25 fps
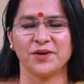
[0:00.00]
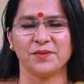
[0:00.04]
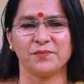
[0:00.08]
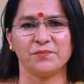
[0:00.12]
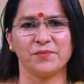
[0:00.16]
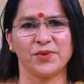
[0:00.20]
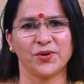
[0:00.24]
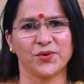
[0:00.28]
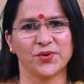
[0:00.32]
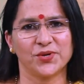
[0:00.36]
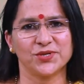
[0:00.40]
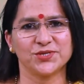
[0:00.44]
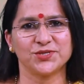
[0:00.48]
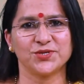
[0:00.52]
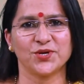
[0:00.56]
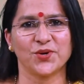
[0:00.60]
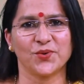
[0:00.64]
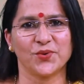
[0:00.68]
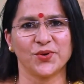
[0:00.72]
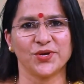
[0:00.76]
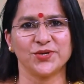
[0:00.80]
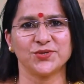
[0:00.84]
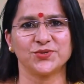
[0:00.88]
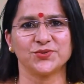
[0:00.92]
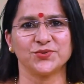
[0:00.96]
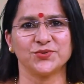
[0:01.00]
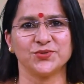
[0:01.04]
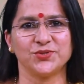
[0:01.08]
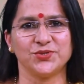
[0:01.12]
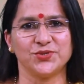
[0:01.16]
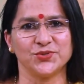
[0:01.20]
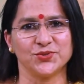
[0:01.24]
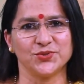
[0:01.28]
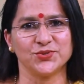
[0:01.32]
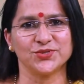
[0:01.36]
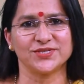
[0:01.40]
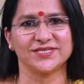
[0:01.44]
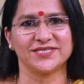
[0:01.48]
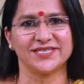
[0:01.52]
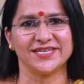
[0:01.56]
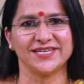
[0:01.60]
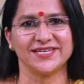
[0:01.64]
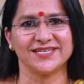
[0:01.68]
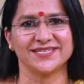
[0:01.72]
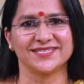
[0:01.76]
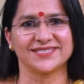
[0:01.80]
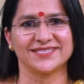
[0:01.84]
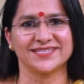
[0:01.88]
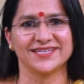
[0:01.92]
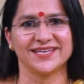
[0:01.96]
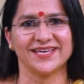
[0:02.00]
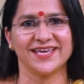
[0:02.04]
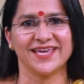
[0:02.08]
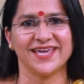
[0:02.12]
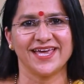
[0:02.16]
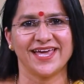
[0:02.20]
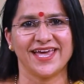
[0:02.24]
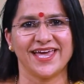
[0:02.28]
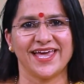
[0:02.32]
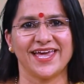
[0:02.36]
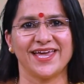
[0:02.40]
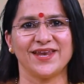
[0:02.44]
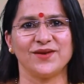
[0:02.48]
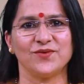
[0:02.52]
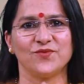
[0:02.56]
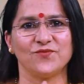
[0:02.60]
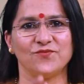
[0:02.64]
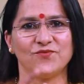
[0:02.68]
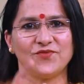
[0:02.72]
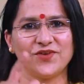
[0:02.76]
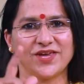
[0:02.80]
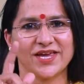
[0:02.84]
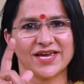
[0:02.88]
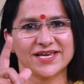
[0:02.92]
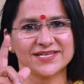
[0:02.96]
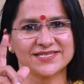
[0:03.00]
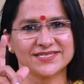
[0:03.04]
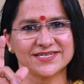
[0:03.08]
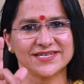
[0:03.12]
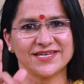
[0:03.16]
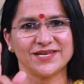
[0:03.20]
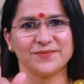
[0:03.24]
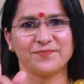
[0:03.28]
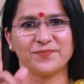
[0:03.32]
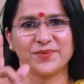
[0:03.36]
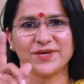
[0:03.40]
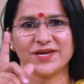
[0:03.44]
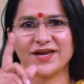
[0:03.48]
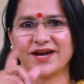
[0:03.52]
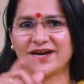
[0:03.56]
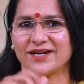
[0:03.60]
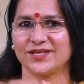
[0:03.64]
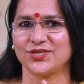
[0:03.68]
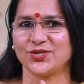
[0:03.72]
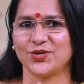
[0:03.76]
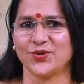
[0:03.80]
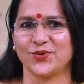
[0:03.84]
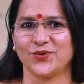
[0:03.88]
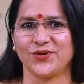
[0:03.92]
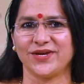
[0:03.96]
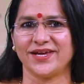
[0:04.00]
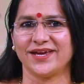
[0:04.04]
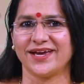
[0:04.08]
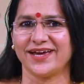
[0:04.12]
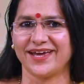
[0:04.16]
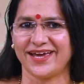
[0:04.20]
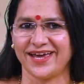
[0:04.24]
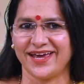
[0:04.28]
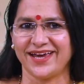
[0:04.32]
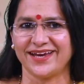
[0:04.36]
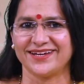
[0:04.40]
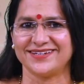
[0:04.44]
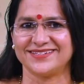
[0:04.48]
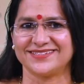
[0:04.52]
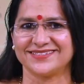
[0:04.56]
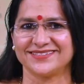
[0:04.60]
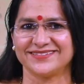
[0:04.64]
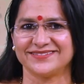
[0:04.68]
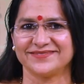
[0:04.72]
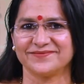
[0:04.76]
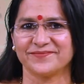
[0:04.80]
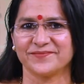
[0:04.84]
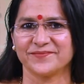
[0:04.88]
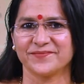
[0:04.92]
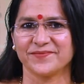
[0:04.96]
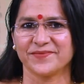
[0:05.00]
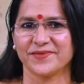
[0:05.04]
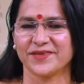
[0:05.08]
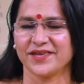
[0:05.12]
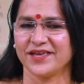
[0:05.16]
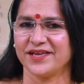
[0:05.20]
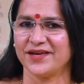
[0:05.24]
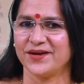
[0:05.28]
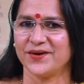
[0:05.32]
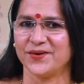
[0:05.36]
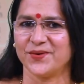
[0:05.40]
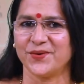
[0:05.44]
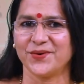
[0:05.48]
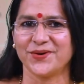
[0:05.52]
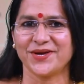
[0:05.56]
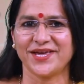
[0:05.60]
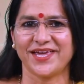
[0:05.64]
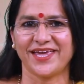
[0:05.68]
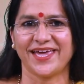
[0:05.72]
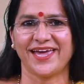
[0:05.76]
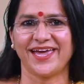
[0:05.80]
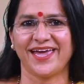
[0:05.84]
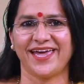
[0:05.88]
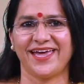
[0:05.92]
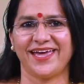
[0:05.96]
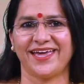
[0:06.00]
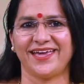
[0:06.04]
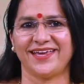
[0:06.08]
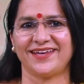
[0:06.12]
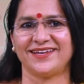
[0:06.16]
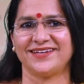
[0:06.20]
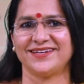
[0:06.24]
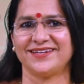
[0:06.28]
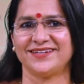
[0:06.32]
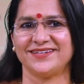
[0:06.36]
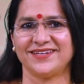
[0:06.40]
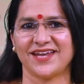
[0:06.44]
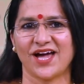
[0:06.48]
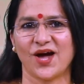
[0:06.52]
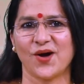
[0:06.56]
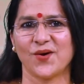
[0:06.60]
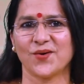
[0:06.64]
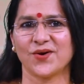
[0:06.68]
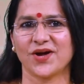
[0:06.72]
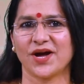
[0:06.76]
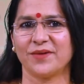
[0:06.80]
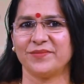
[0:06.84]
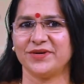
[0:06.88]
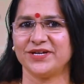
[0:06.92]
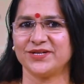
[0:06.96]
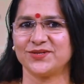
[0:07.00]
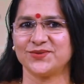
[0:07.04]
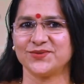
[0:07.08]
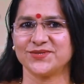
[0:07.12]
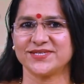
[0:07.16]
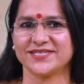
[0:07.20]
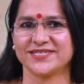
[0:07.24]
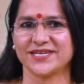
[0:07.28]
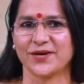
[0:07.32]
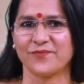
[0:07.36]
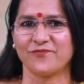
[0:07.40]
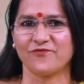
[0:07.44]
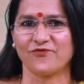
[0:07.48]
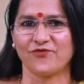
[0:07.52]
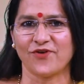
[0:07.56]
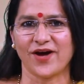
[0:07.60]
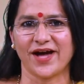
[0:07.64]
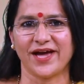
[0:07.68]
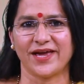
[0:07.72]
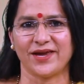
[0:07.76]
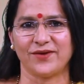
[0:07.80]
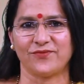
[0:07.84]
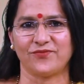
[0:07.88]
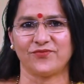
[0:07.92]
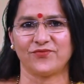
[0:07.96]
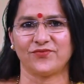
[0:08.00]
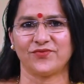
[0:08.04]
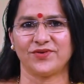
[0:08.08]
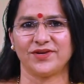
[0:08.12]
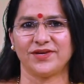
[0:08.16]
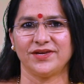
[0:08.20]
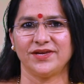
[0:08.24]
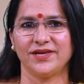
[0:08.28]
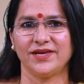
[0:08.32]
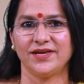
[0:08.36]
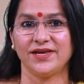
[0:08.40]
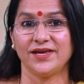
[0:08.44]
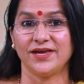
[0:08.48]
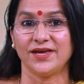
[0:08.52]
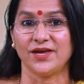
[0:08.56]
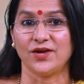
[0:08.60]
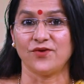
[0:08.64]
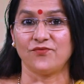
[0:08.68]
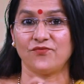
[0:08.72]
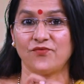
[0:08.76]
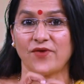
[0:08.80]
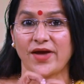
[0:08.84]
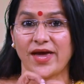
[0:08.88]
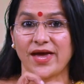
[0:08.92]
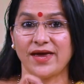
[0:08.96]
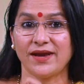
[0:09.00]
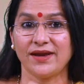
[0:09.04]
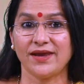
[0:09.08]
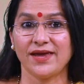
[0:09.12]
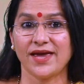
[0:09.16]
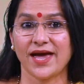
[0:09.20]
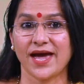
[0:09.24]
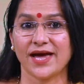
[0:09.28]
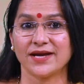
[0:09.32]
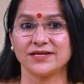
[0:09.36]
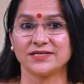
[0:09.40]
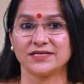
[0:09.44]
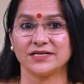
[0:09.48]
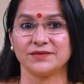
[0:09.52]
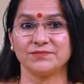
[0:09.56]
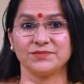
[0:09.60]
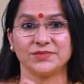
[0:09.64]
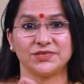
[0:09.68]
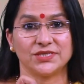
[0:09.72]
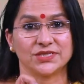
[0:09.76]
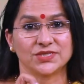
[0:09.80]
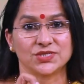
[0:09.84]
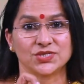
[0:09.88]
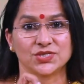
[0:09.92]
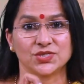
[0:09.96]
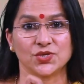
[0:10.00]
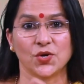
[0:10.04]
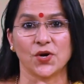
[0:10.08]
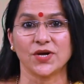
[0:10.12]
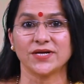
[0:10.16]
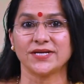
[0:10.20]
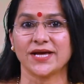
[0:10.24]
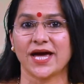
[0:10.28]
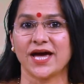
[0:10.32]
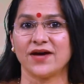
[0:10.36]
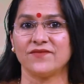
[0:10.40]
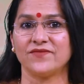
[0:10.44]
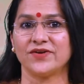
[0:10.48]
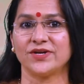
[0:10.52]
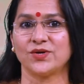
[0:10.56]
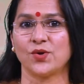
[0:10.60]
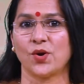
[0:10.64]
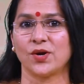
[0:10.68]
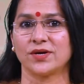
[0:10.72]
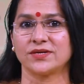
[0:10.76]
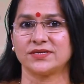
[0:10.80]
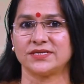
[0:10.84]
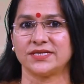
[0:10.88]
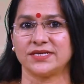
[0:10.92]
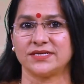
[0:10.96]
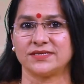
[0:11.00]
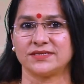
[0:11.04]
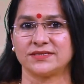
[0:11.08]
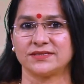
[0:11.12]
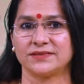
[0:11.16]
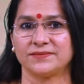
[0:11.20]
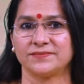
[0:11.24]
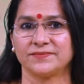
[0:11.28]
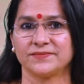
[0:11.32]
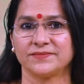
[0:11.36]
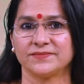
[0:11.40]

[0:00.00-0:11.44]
because you are going to use these in VSEPR theory ahead. Okay, now coming to step 5. If any atom does not have an octet,